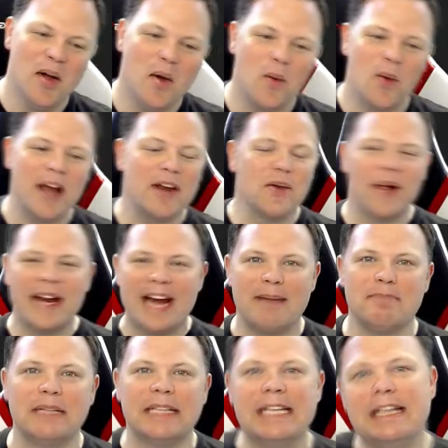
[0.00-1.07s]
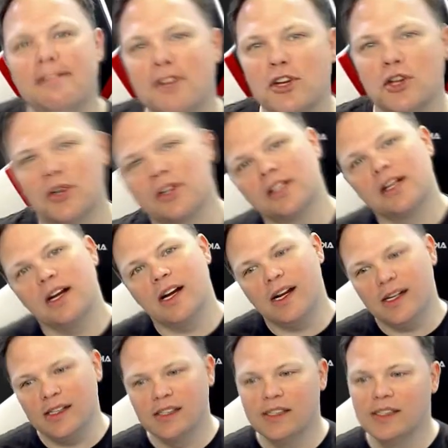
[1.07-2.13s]
Why do I not believe you?
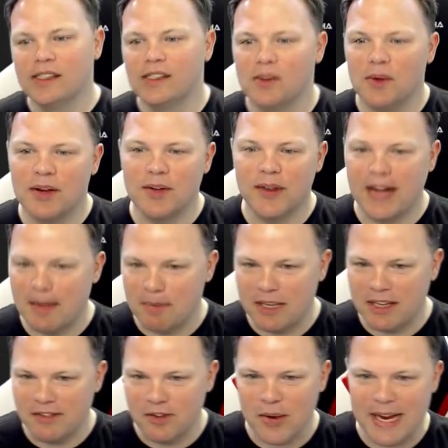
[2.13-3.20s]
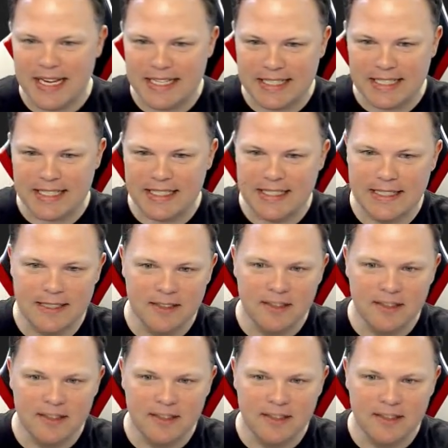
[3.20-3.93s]
Huh? Why do I not believe you, ASUS?